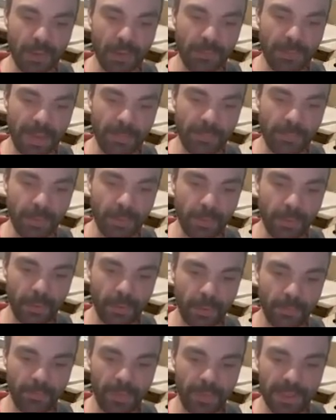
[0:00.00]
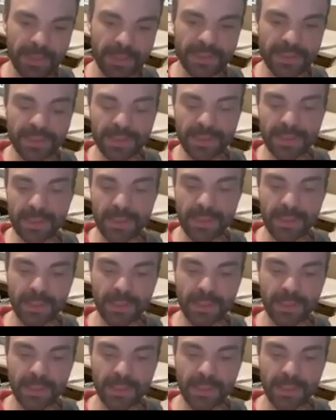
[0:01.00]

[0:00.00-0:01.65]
a member of this.